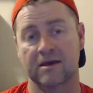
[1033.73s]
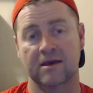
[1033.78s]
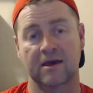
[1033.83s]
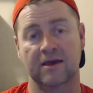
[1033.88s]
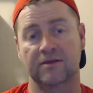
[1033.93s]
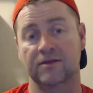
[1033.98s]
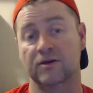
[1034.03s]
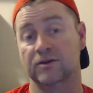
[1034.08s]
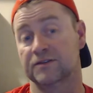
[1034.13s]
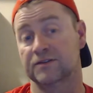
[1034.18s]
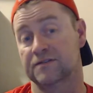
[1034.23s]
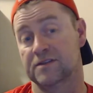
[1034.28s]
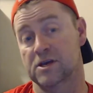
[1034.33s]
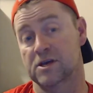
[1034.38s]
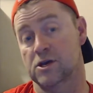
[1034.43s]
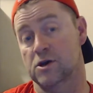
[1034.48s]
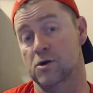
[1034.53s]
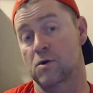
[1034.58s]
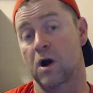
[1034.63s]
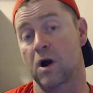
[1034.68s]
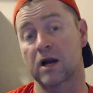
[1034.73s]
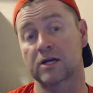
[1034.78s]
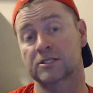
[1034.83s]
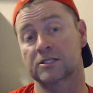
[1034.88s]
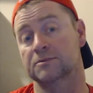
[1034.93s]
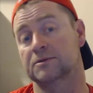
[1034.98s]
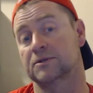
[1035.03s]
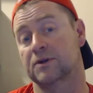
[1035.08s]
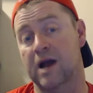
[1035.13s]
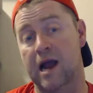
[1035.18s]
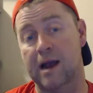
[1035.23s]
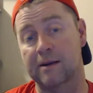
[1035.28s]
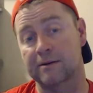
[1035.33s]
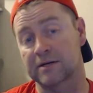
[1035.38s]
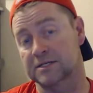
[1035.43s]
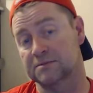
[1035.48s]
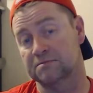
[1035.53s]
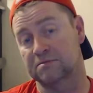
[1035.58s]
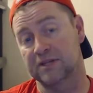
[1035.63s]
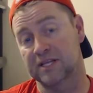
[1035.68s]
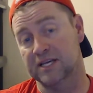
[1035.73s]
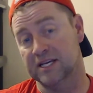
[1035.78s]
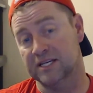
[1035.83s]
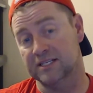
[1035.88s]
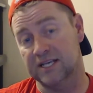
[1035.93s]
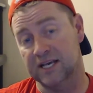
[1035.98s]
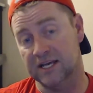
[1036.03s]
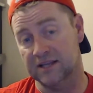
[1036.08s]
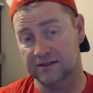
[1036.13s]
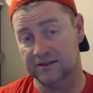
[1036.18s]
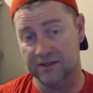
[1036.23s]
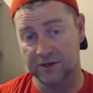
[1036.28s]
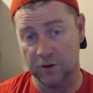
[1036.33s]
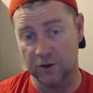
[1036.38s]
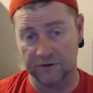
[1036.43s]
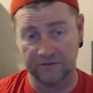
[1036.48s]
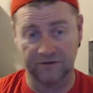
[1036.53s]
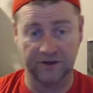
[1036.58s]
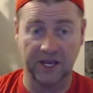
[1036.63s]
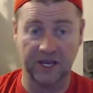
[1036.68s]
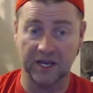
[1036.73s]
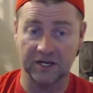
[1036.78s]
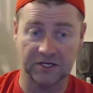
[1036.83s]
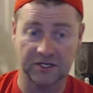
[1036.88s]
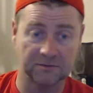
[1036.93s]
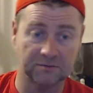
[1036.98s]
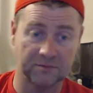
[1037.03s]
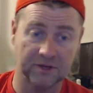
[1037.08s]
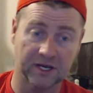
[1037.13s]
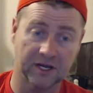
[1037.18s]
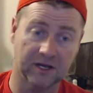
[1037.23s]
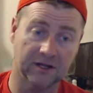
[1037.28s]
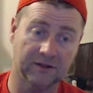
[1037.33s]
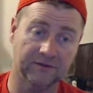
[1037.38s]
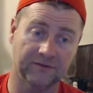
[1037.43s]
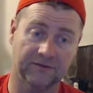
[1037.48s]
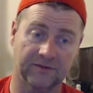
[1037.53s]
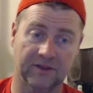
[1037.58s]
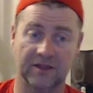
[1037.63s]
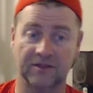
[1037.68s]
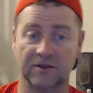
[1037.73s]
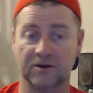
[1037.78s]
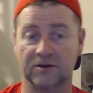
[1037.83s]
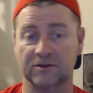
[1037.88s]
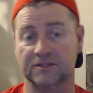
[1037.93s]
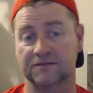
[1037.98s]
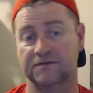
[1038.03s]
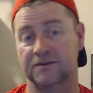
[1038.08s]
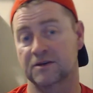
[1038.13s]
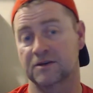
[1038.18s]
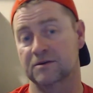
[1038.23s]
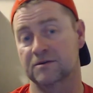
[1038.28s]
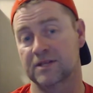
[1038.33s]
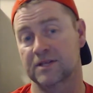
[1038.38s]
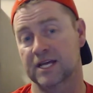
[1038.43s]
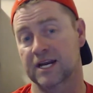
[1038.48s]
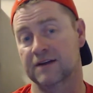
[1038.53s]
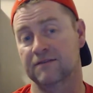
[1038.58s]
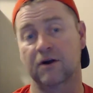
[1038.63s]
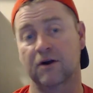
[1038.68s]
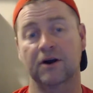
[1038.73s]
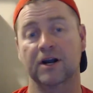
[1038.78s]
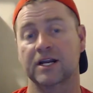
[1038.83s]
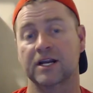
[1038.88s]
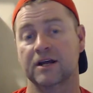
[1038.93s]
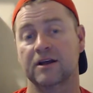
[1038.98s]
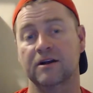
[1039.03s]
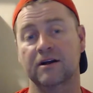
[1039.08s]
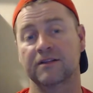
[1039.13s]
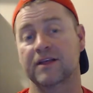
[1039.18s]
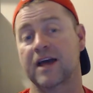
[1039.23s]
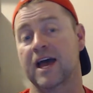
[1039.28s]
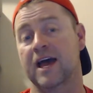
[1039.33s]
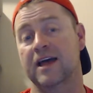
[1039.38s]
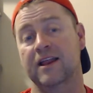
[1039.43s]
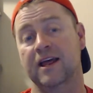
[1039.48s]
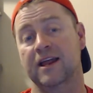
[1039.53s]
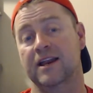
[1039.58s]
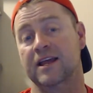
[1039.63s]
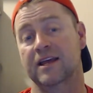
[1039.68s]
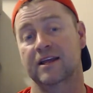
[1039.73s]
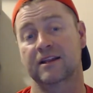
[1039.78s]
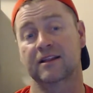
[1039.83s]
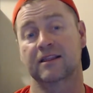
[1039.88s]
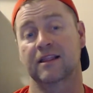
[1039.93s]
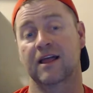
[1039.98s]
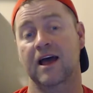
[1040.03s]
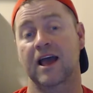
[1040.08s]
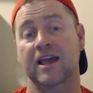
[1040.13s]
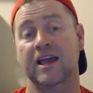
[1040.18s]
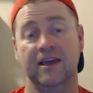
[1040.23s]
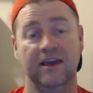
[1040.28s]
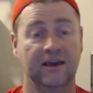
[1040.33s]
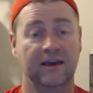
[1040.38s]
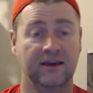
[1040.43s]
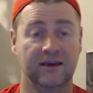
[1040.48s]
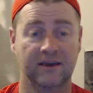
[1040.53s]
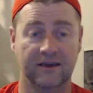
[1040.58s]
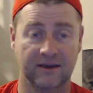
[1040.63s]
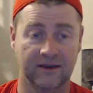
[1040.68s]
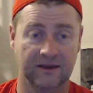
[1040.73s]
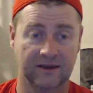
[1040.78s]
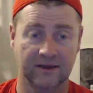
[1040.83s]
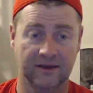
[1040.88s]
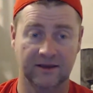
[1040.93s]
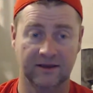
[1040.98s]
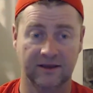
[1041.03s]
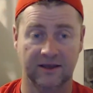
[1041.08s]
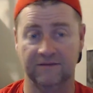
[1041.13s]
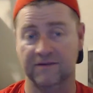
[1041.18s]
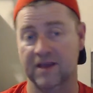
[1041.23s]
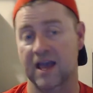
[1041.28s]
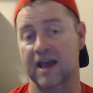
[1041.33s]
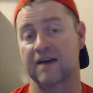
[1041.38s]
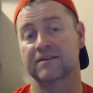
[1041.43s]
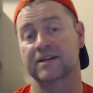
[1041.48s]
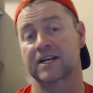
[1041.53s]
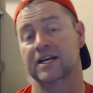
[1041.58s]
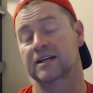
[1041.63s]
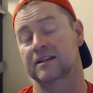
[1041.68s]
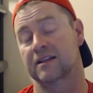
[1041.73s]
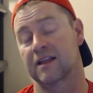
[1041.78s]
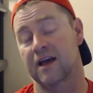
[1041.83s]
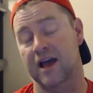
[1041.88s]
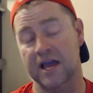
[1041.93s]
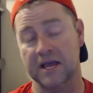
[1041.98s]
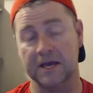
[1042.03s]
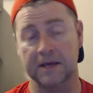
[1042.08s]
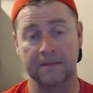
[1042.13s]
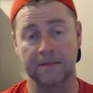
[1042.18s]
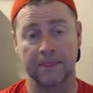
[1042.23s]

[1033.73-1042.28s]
And those of you who are subscribers, please hit the notification bell. And those of you that have already done all that and hit like, if you haven't hit like.